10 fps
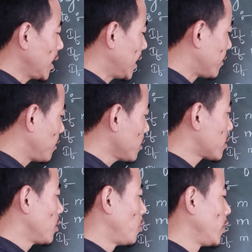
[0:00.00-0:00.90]
And
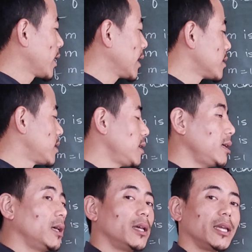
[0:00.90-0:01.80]
this we can
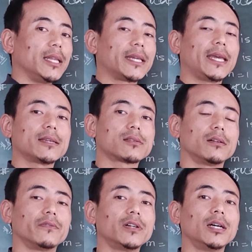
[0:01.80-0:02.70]
see in case
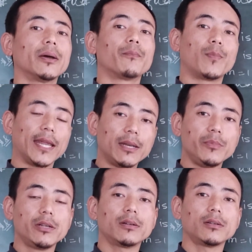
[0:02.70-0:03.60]
of a plane
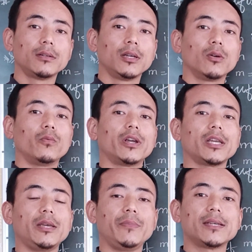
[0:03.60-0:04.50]
mirror, where
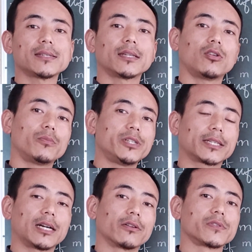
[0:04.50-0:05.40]
image and
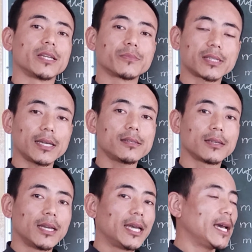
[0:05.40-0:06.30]
object are of same size,
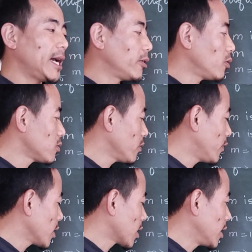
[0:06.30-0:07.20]
and also
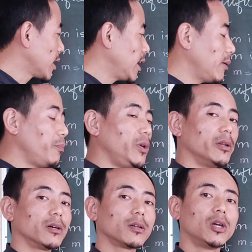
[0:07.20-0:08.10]
for a concave
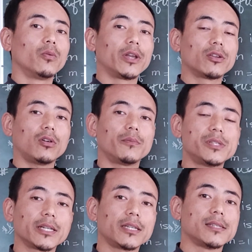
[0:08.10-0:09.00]
mirror when the
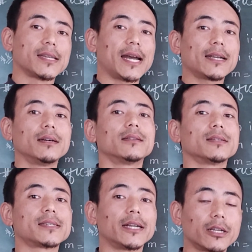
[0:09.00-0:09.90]
object is at the
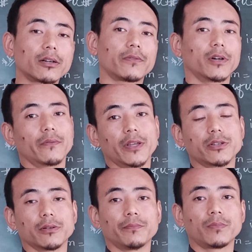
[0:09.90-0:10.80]
center of
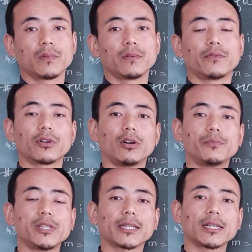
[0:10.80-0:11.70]
curvature. For
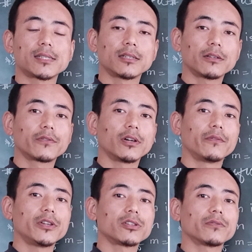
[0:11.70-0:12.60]
object at center of
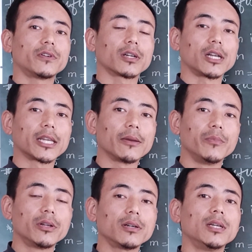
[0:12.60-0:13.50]
curvature, for a concave
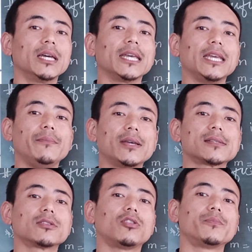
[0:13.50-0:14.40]
mirror, image
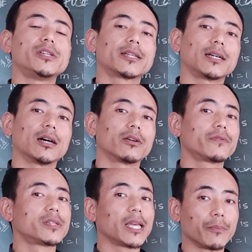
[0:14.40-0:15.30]
and object are of
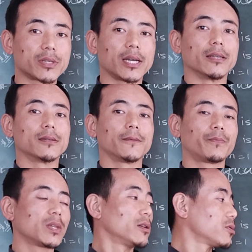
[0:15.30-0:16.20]
same size.
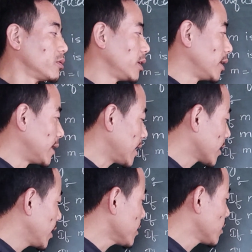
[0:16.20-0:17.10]
So in
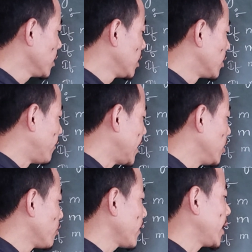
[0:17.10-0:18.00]
that case, the
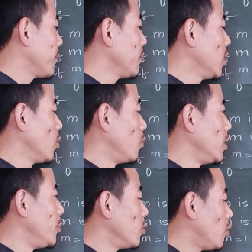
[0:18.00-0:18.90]
value of M
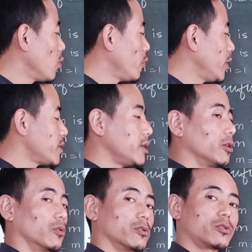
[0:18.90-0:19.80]
will be always
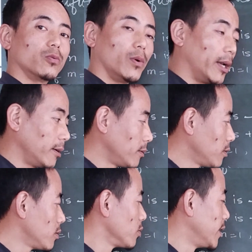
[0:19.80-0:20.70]
equals to 1.
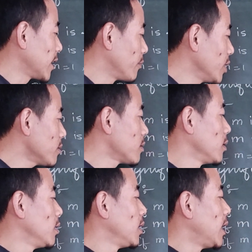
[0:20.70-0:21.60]
So that means
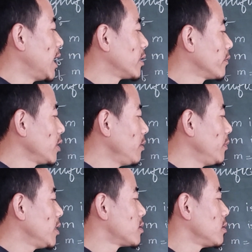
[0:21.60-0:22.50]
height of the
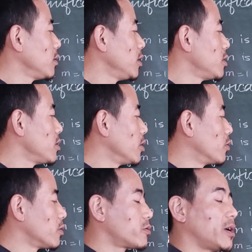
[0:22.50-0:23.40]
image is
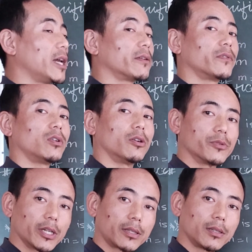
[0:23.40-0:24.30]
equals to height of the
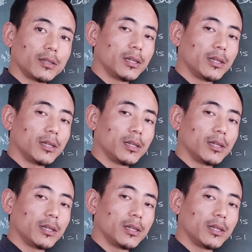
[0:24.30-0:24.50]
object.